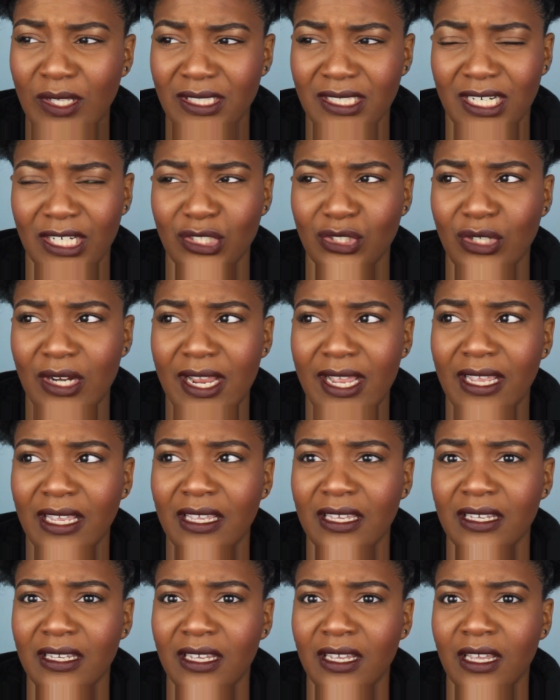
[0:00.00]
else did I try?
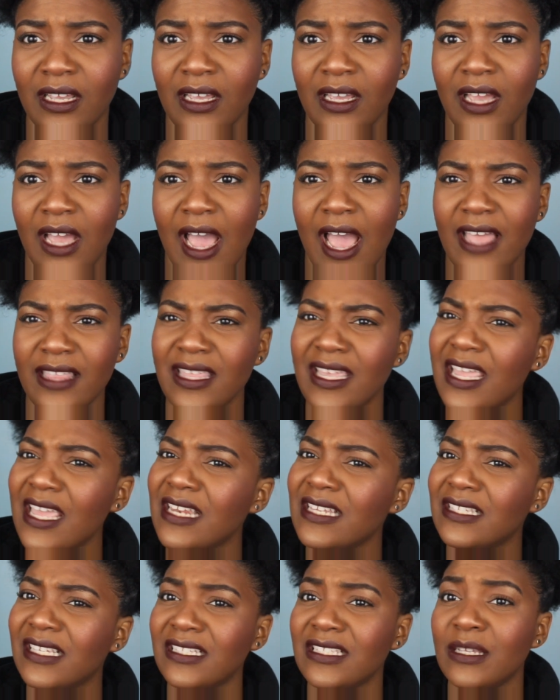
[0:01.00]
I think
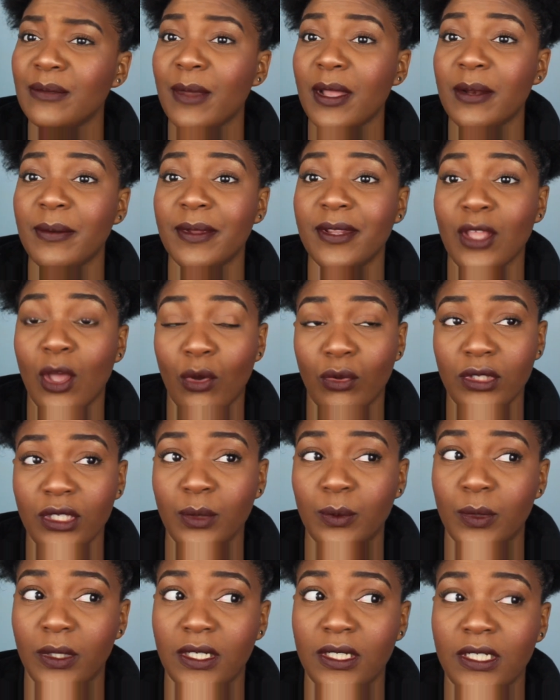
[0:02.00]
Anastasia might have been the
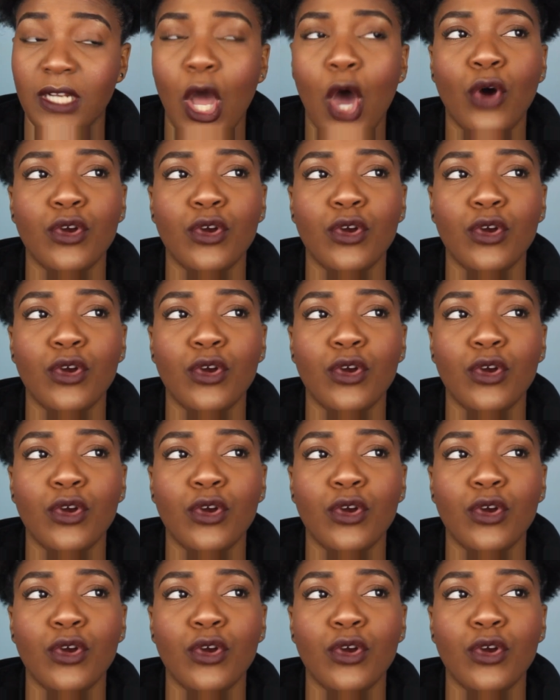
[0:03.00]
only one.